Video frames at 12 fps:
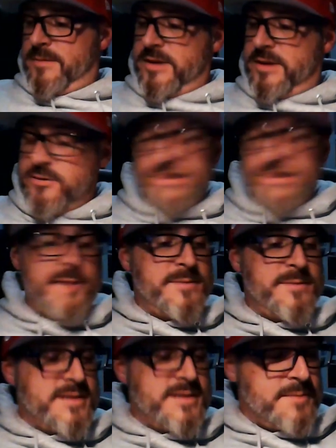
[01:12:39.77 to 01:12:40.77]
I'm
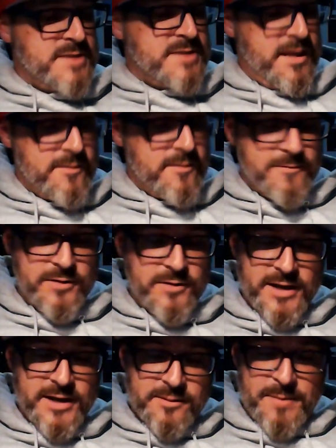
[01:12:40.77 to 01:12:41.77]
standing there
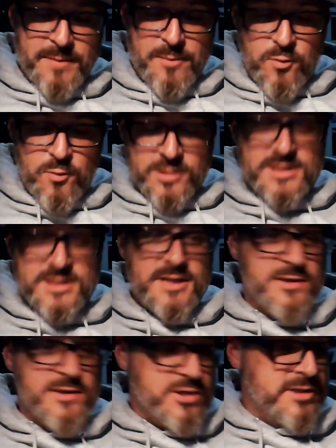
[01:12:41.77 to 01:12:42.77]
filling out the paperwork
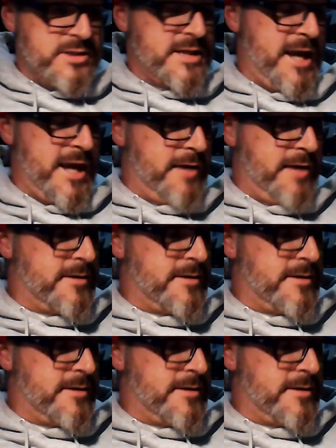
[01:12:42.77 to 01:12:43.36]
to send this shit to